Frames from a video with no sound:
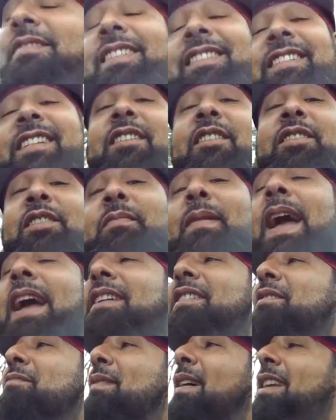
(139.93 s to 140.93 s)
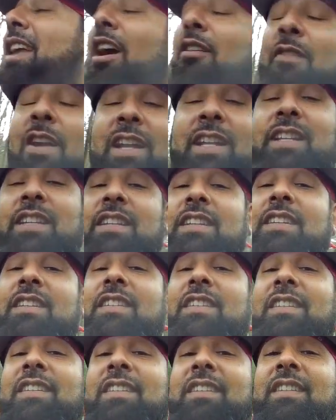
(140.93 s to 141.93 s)
Let's get on some action, man. Y'all ready?
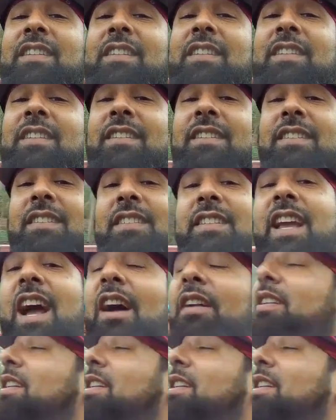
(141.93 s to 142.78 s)
Yes, sir. Y'all